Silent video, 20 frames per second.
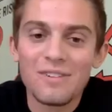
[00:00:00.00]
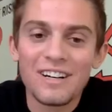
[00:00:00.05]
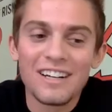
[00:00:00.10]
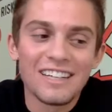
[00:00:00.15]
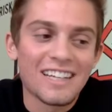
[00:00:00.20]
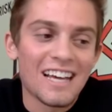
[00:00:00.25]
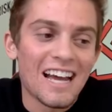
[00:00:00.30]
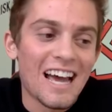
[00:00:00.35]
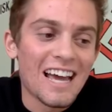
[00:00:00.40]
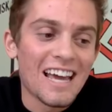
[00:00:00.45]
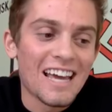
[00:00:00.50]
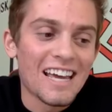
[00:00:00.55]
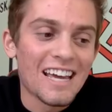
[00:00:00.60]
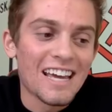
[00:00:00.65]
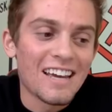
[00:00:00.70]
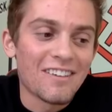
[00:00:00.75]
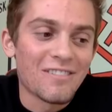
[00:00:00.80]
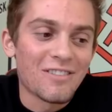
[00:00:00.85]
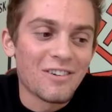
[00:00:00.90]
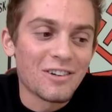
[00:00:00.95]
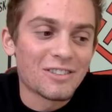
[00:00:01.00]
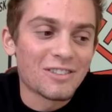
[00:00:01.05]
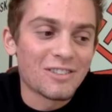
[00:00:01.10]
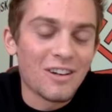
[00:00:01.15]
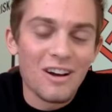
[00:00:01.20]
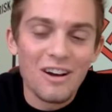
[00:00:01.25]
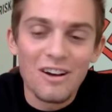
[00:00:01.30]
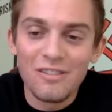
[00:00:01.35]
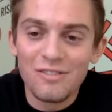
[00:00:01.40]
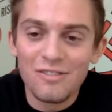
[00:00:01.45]
Rick. I first
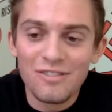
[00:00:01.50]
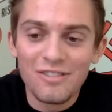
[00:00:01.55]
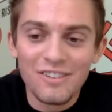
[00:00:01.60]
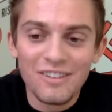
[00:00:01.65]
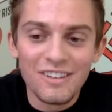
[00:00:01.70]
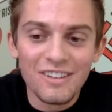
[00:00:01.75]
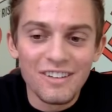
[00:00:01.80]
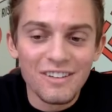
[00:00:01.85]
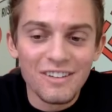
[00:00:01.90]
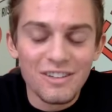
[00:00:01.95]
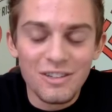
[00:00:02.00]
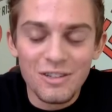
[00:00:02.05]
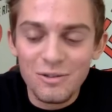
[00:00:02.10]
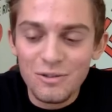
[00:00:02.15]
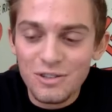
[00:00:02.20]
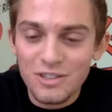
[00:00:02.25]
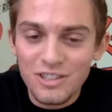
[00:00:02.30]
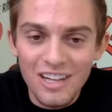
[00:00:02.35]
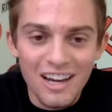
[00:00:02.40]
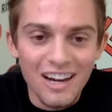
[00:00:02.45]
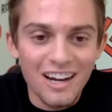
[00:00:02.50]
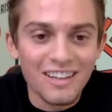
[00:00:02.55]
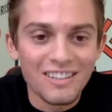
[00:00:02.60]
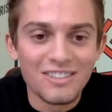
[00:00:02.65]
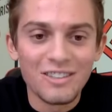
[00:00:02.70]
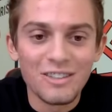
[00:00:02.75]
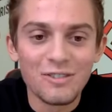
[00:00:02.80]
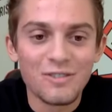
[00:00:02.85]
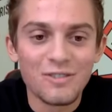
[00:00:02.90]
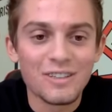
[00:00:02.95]
off, huge shout out
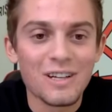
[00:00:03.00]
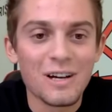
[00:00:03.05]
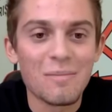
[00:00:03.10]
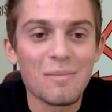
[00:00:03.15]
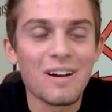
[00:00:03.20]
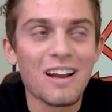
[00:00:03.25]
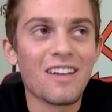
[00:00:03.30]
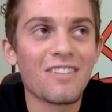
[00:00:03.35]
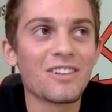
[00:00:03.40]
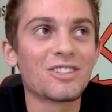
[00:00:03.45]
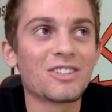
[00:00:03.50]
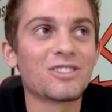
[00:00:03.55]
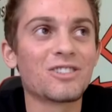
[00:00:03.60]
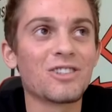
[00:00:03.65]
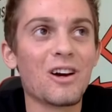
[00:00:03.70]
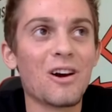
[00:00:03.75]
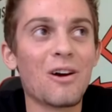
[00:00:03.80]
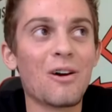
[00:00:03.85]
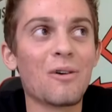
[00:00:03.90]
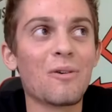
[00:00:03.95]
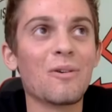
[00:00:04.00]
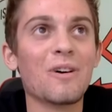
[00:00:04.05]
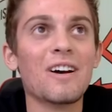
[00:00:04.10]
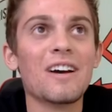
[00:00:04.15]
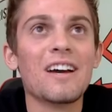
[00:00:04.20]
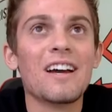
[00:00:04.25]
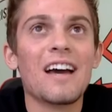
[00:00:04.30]
to you for coming on the show.